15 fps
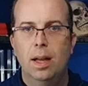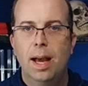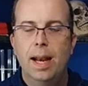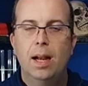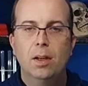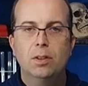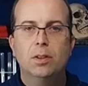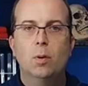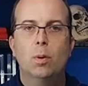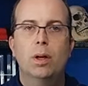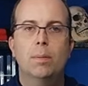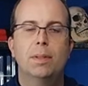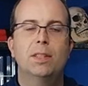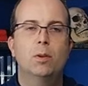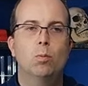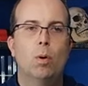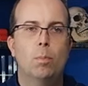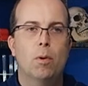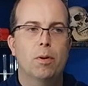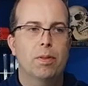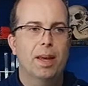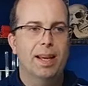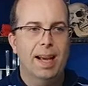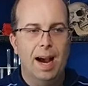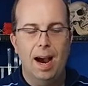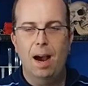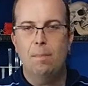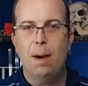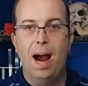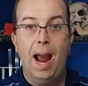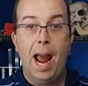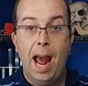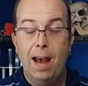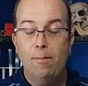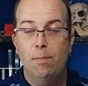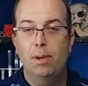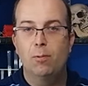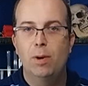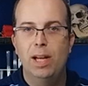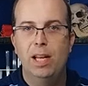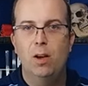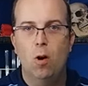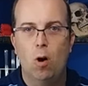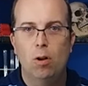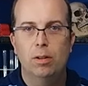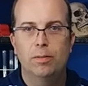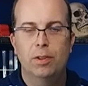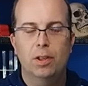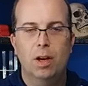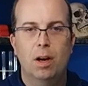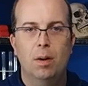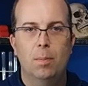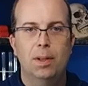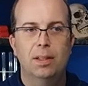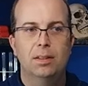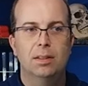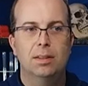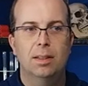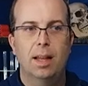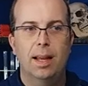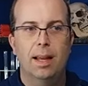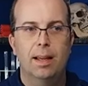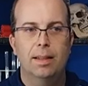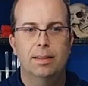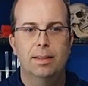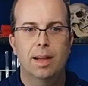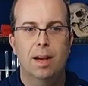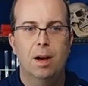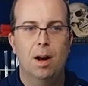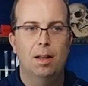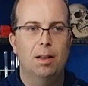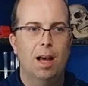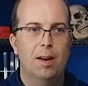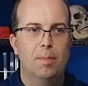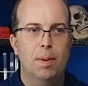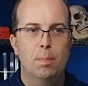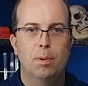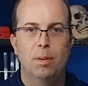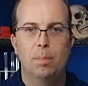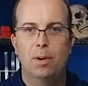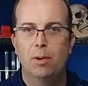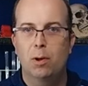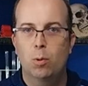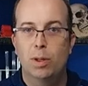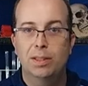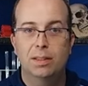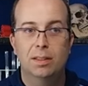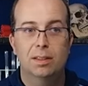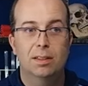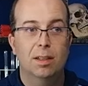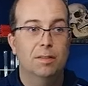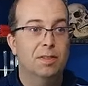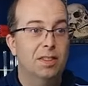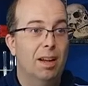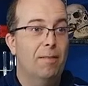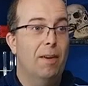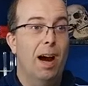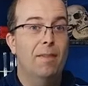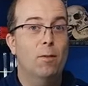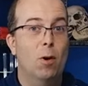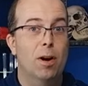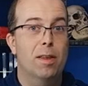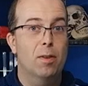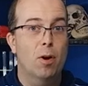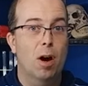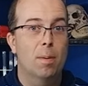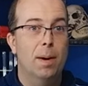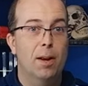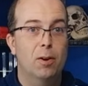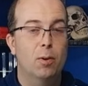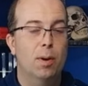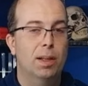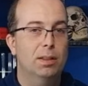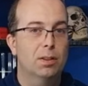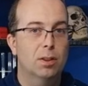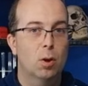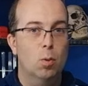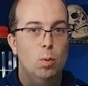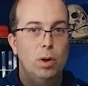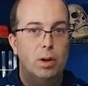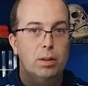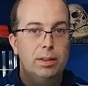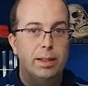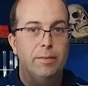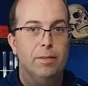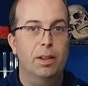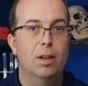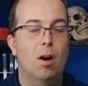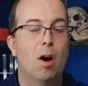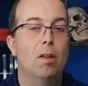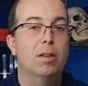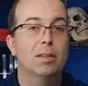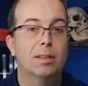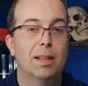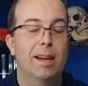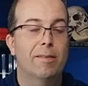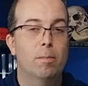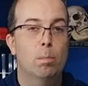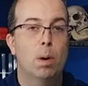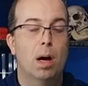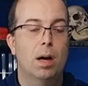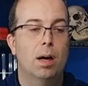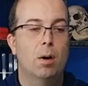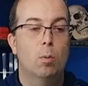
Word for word: And I also wanted to mention one more thing. I have been reading all of your comments, and uh, a lot of people have been requesting stuff, stuff I've already thought about doing. So we're definitely on the same uh,